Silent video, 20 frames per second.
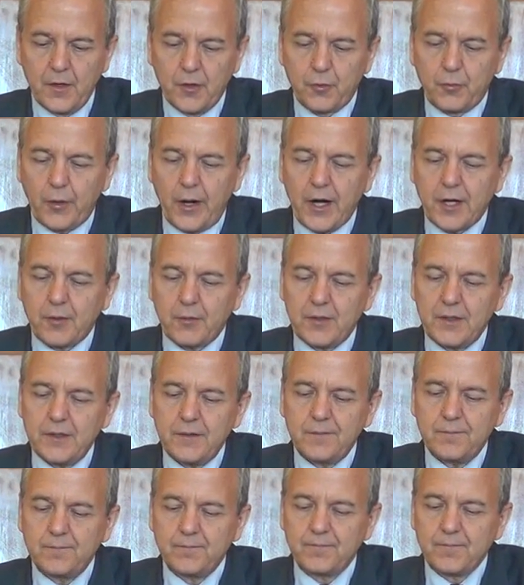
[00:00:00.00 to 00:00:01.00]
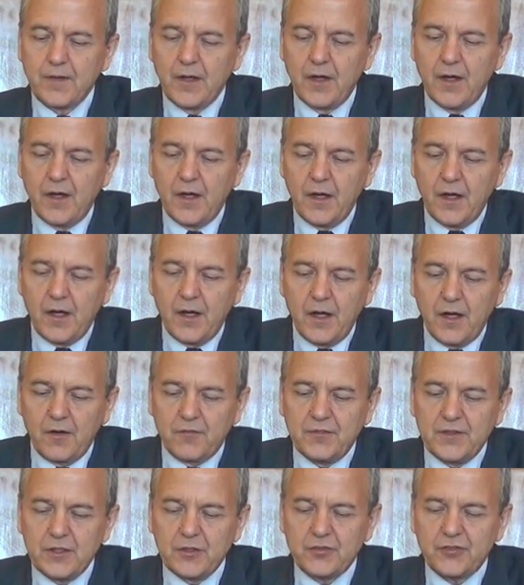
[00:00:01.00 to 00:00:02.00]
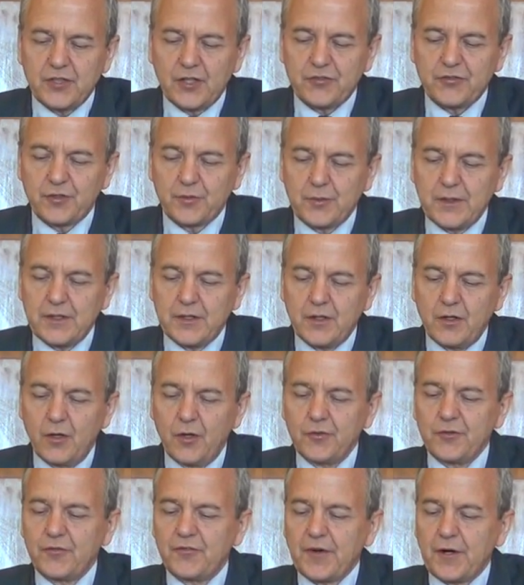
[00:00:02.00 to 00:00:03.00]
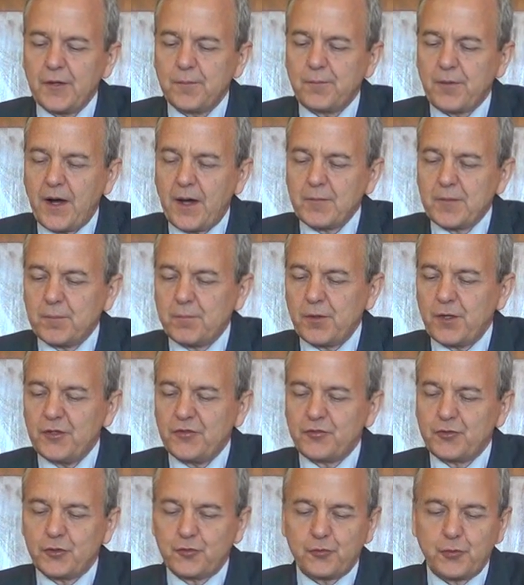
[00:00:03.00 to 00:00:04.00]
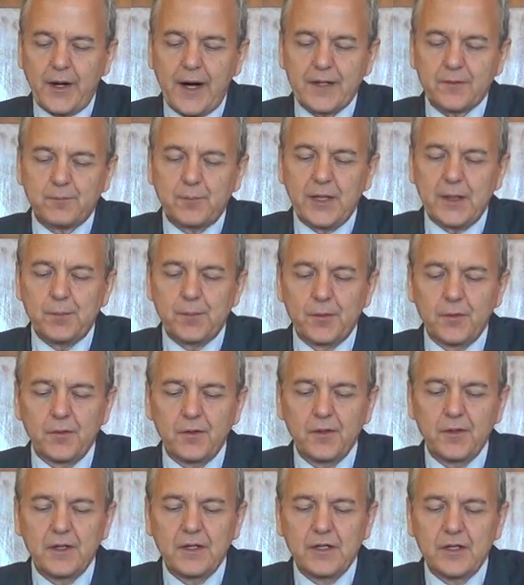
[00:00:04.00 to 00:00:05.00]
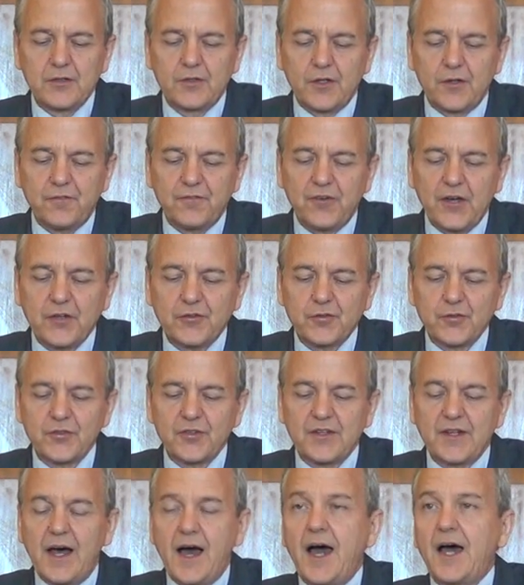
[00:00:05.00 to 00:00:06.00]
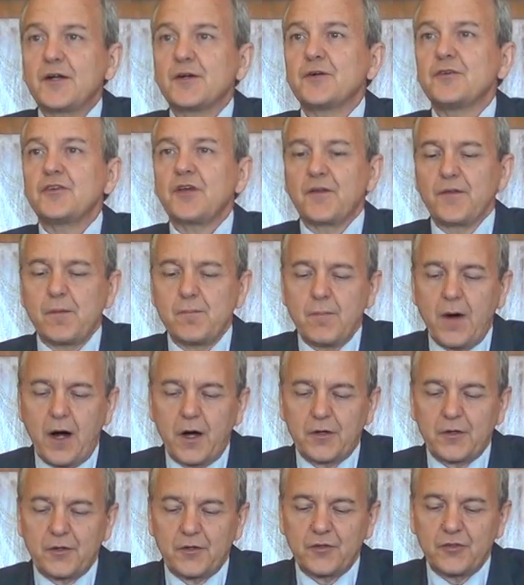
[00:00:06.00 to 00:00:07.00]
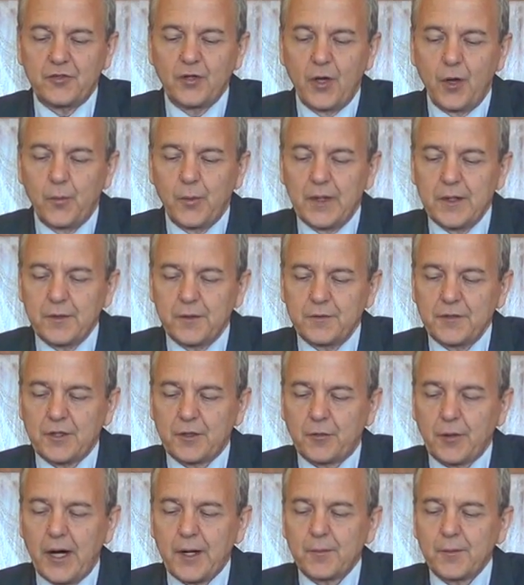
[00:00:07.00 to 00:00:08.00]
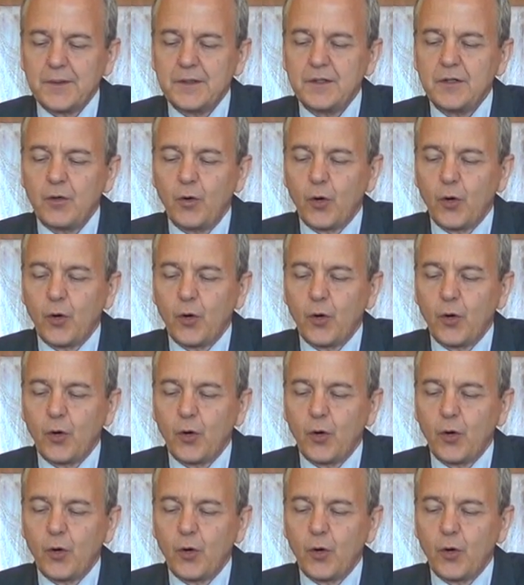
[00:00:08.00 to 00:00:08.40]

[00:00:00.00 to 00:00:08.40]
Gregory of Neo Caesarea holds a very prominent place. To attract people to the festivals and honors of the martyrs, we learn that Gregory